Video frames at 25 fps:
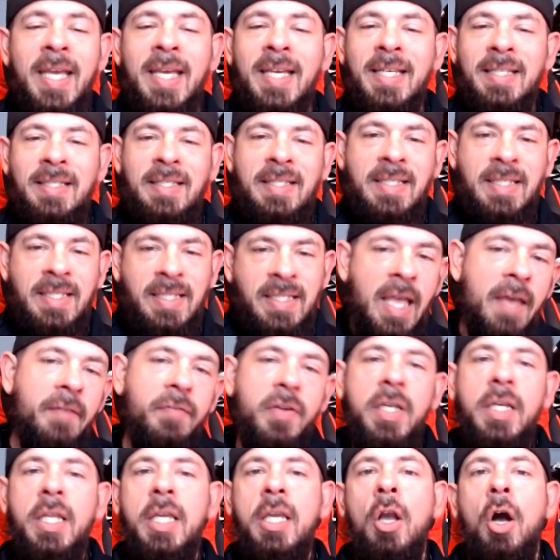
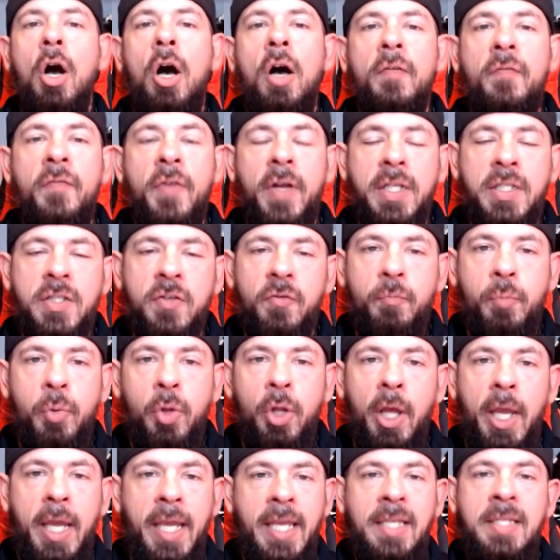70 offensive
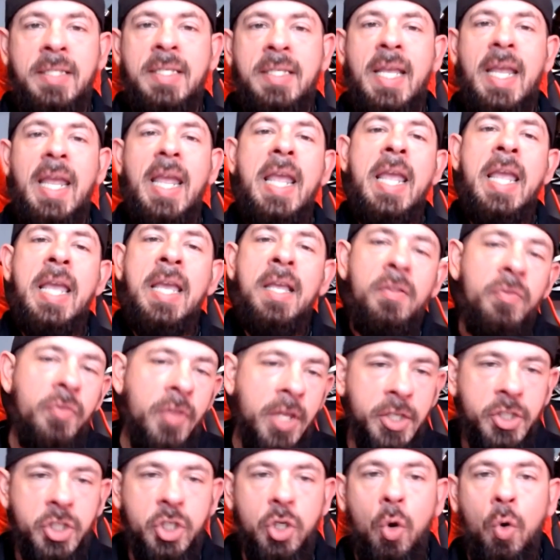plays in
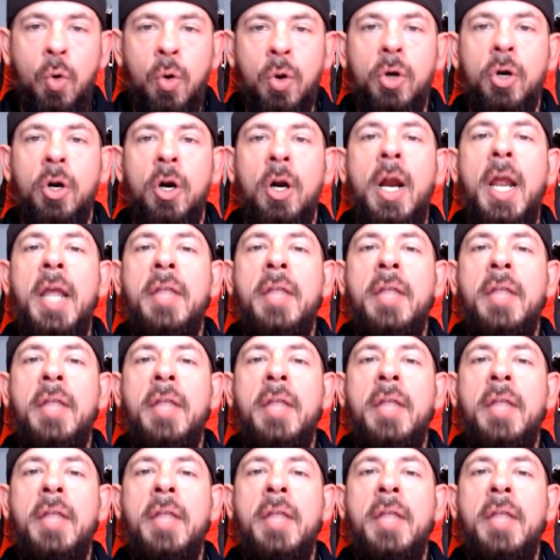this order,